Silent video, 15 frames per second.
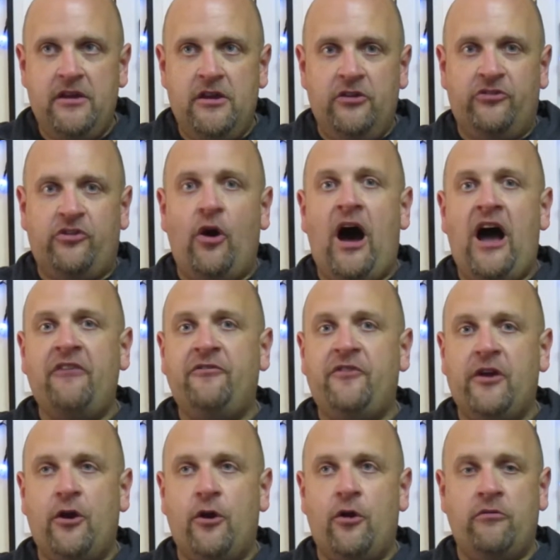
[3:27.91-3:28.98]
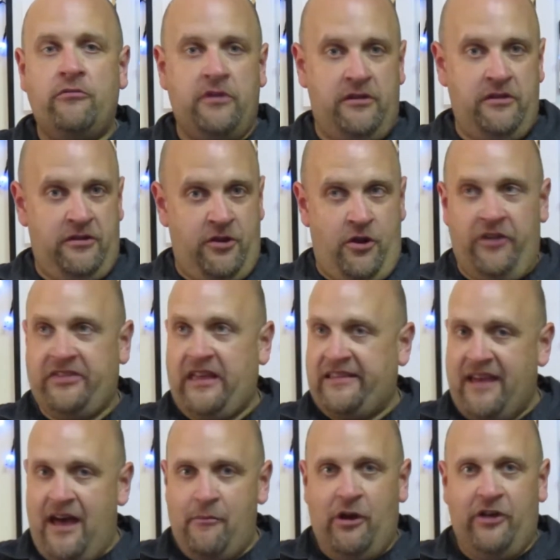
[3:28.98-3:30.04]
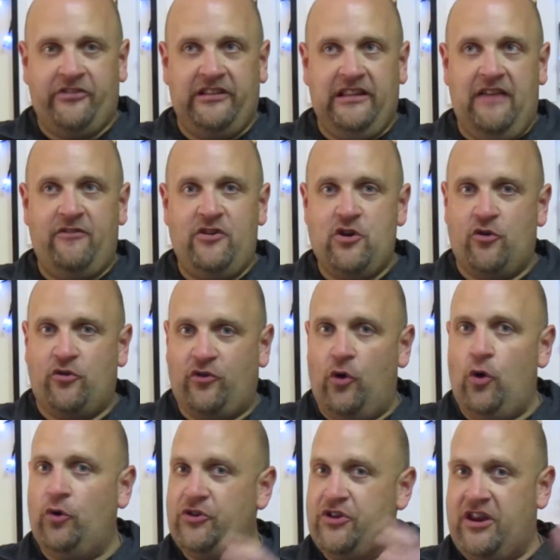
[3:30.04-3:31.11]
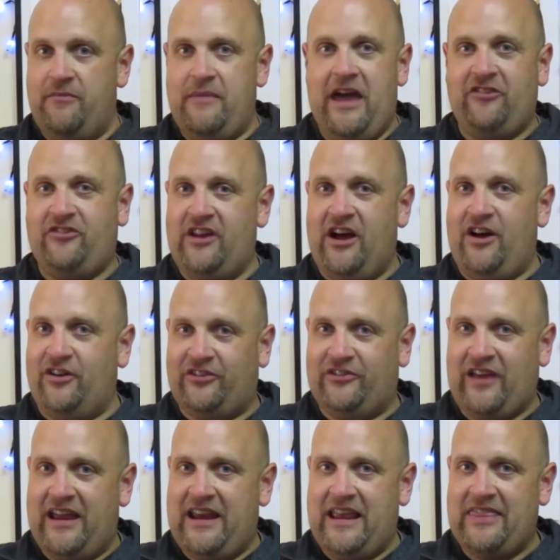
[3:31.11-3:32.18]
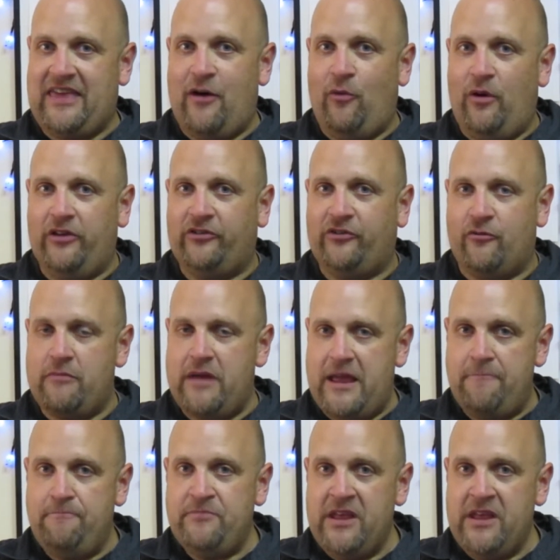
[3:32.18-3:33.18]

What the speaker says: So I figured, you know, at that time I was 11 years old. You can imagine how exciting that was for me.